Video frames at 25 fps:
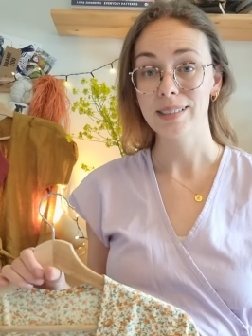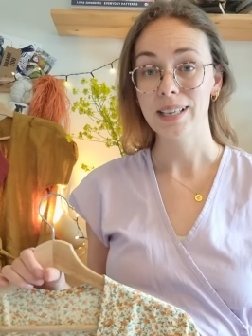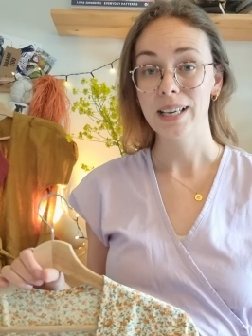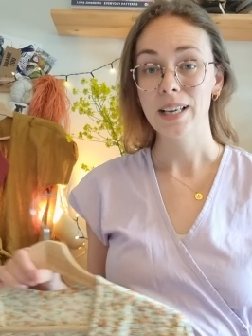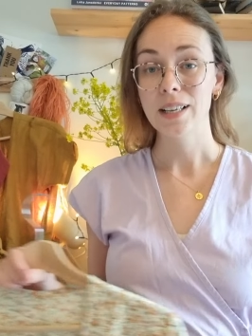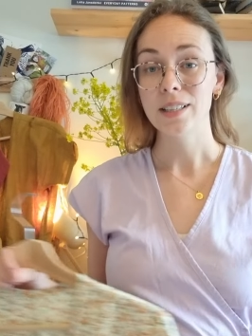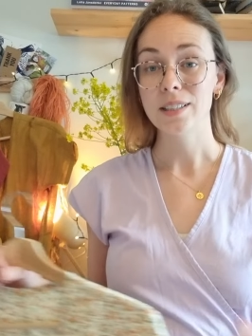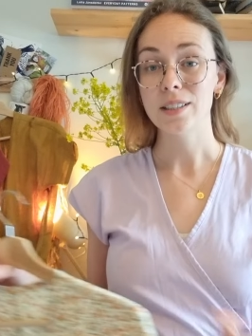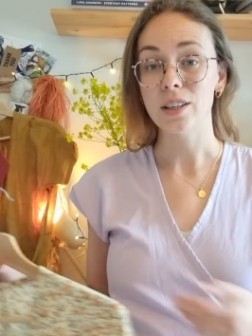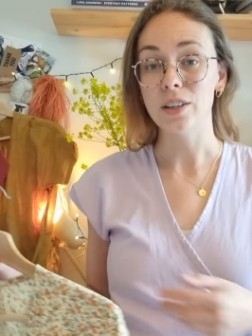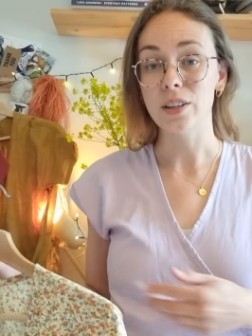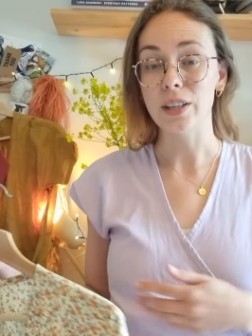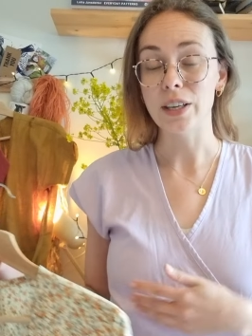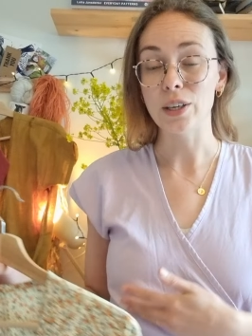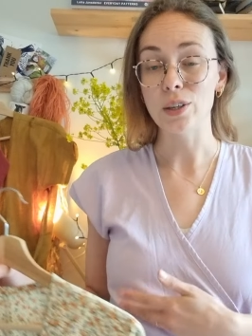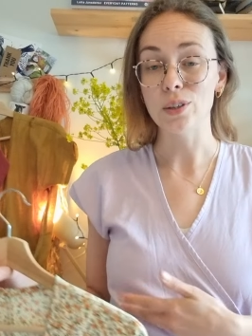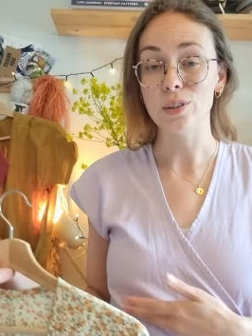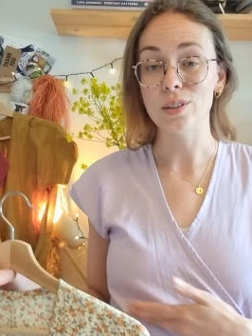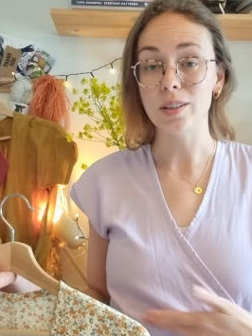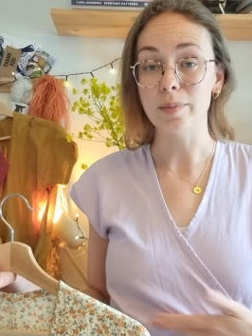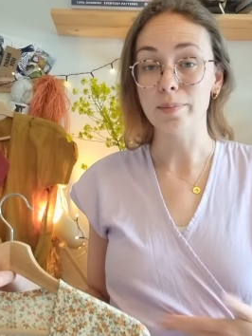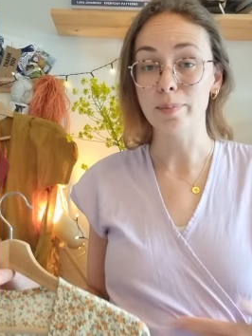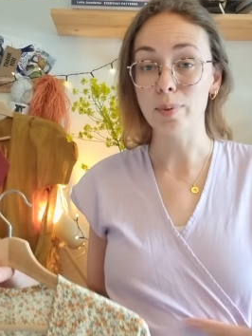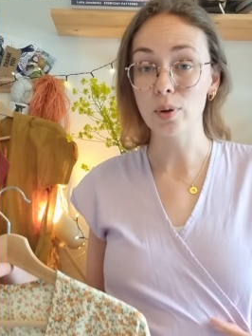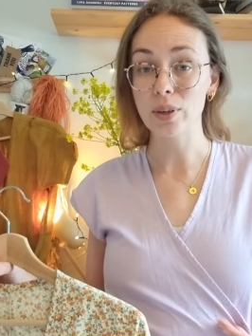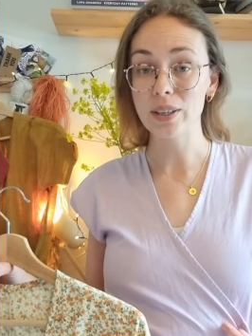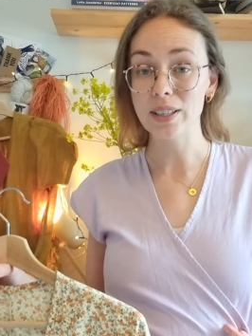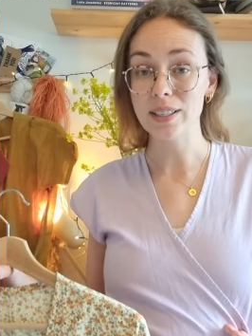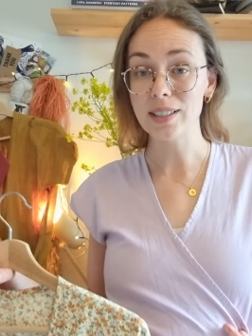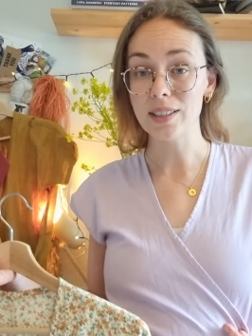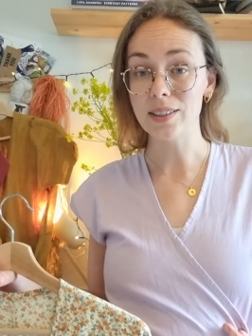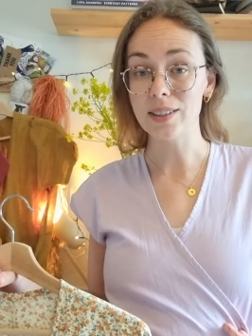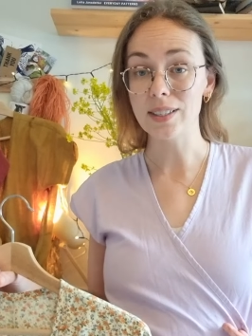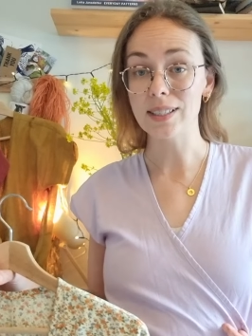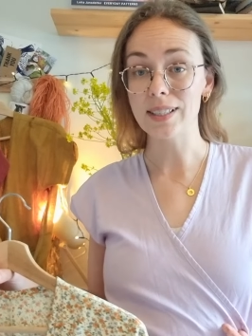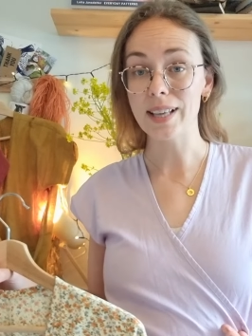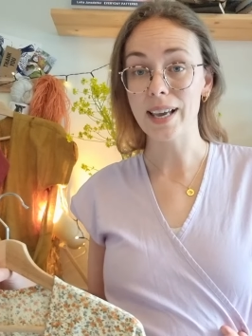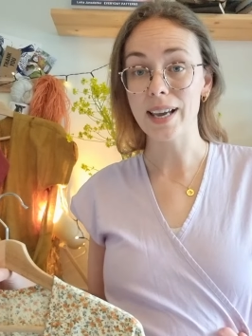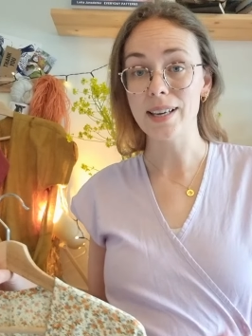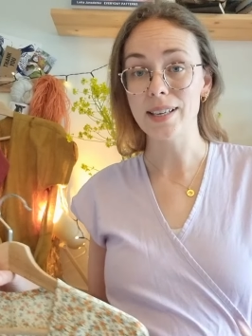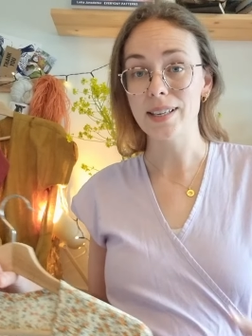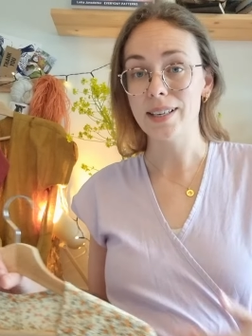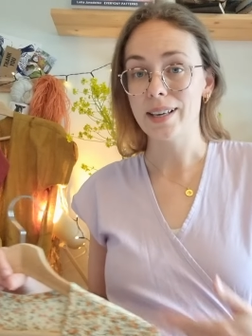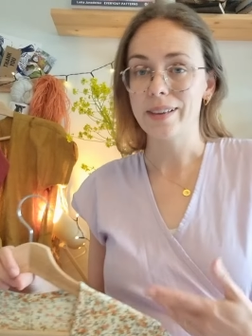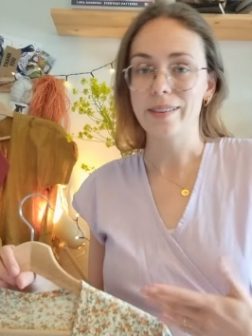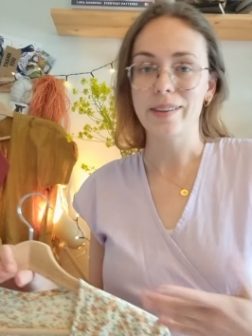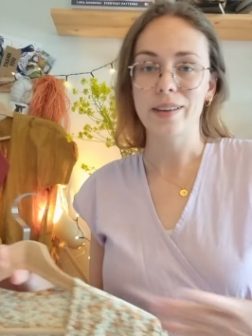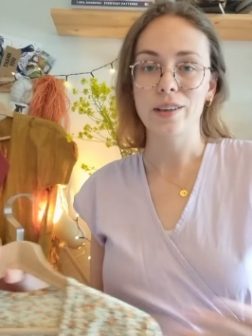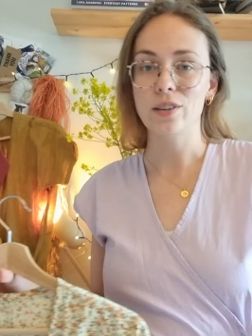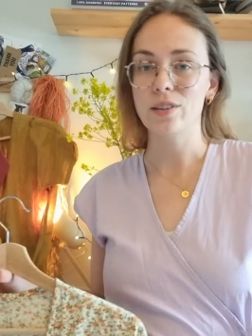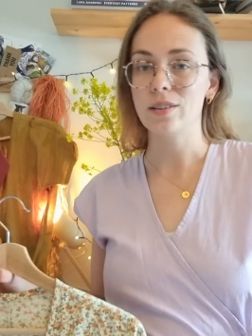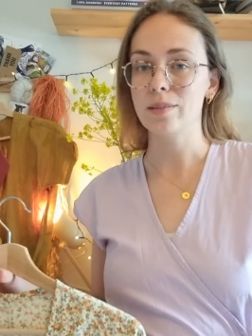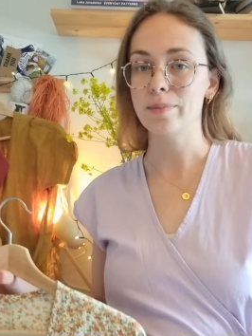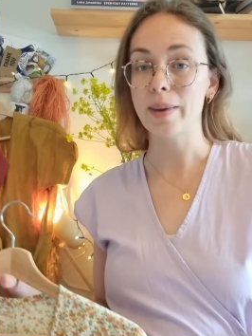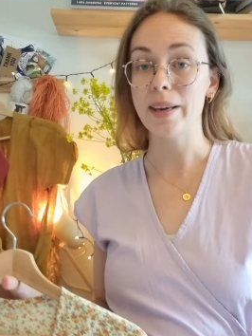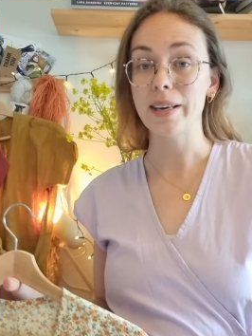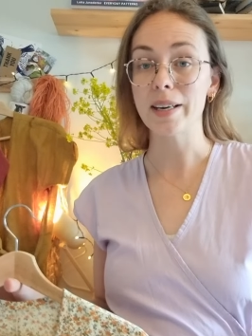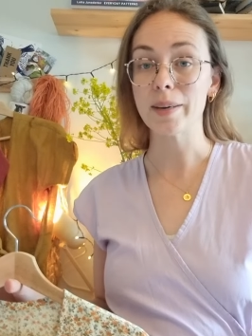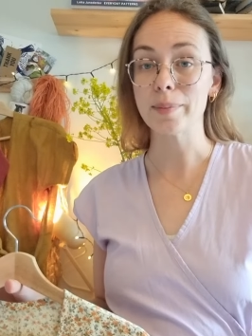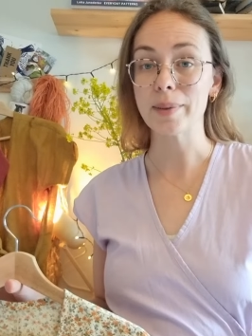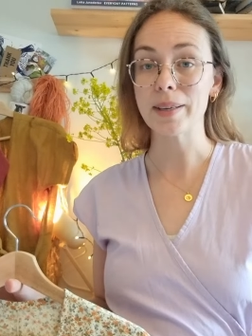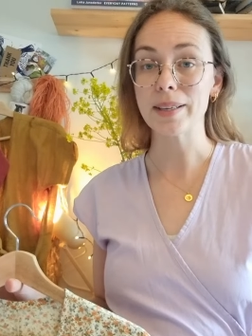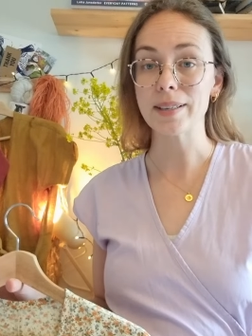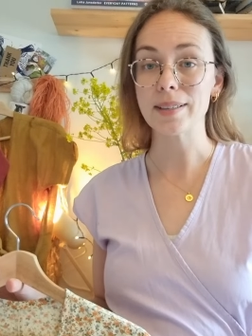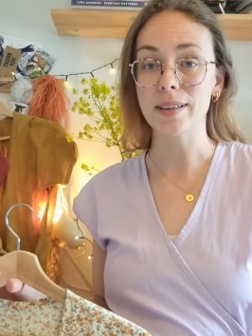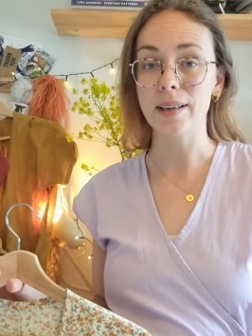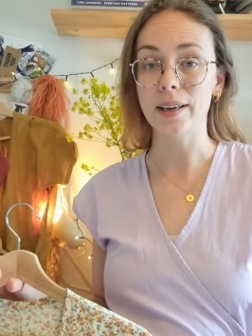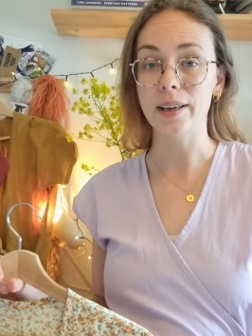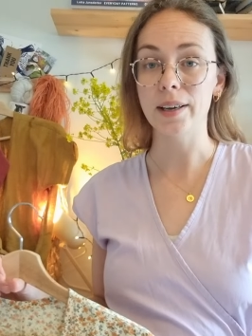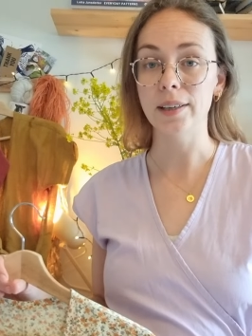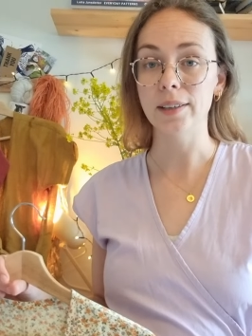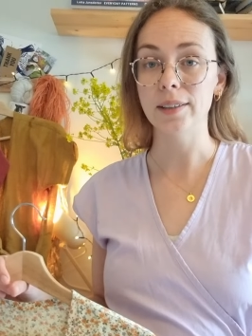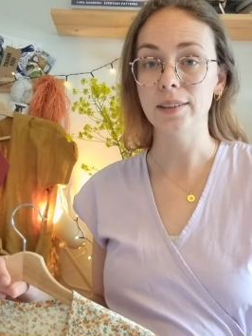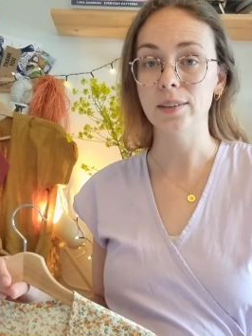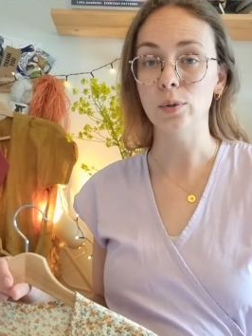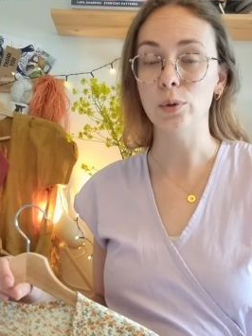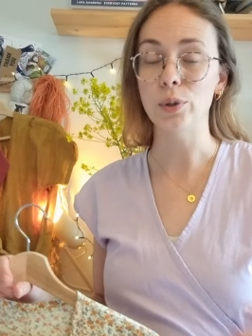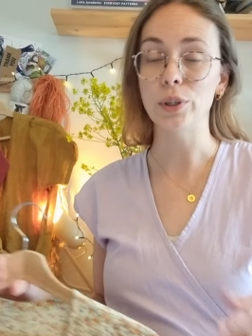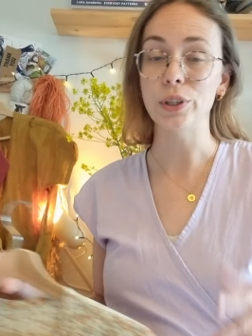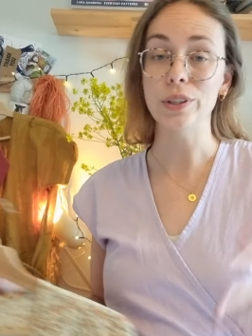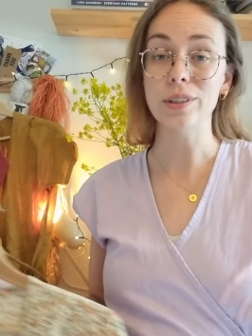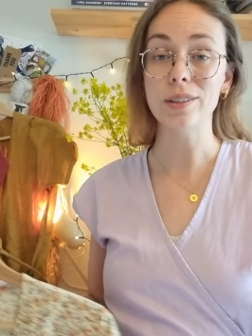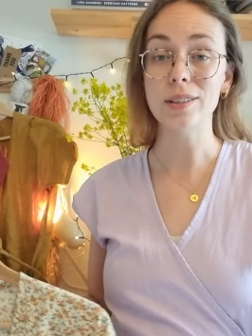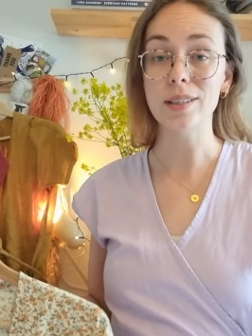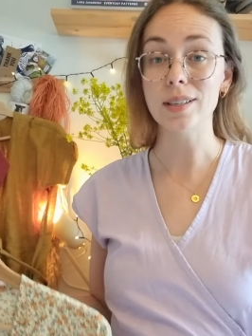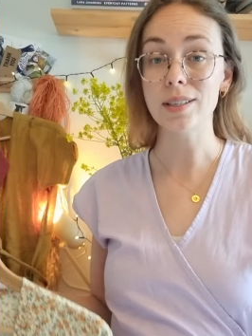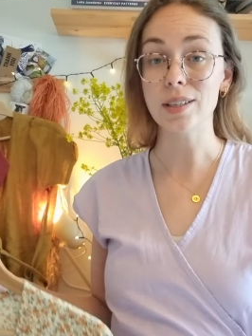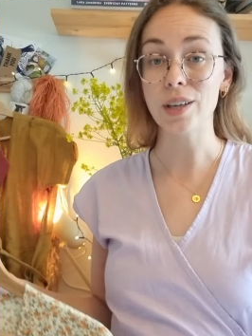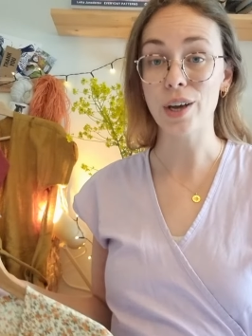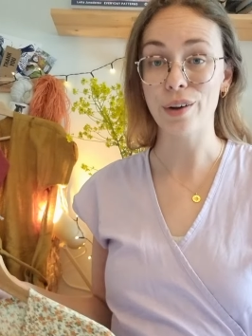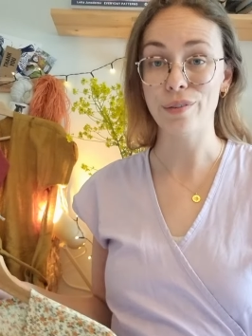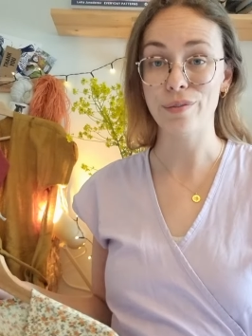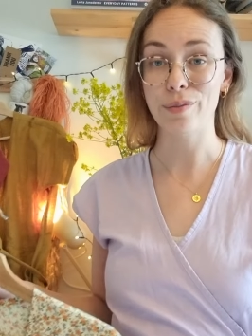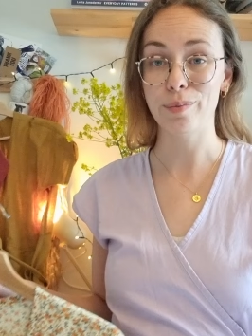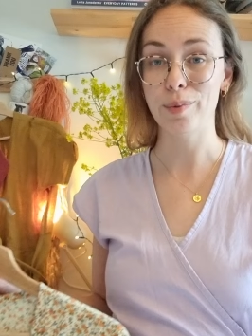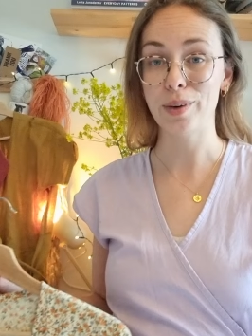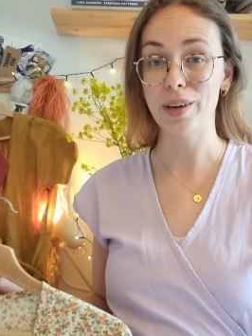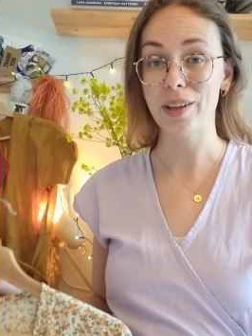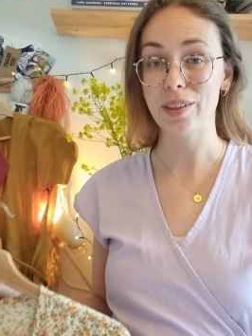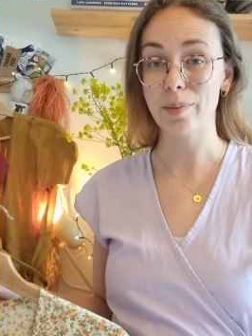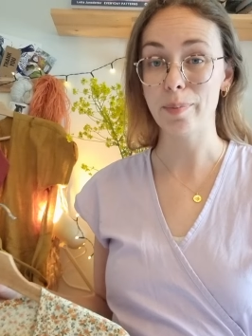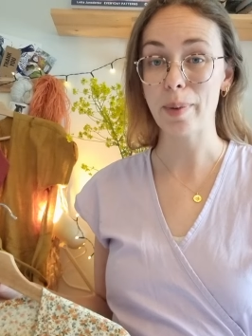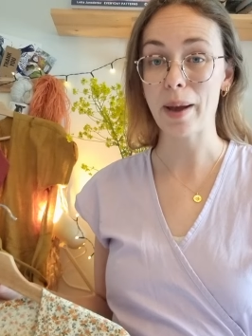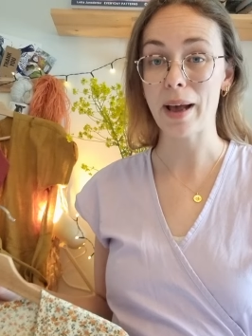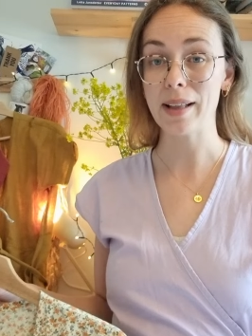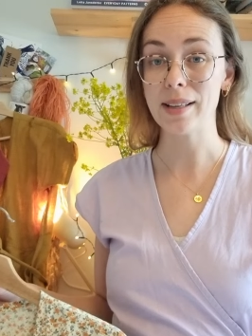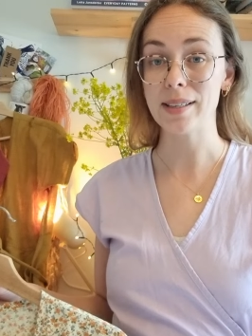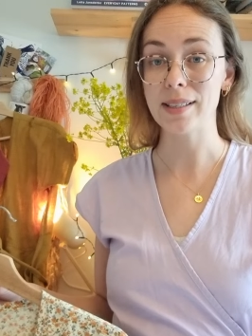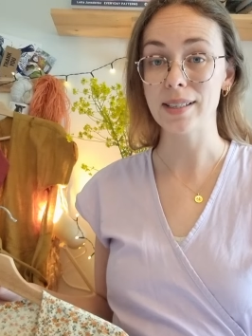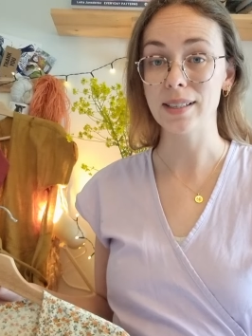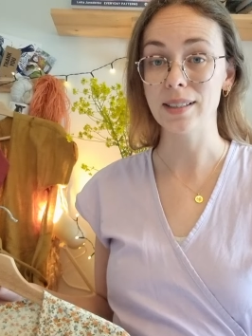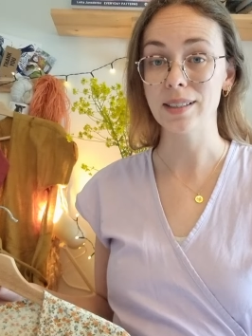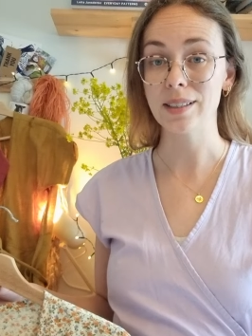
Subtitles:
So they used the bodice of the Zadie and they just made up their skirt, or used the skirt from another pattern.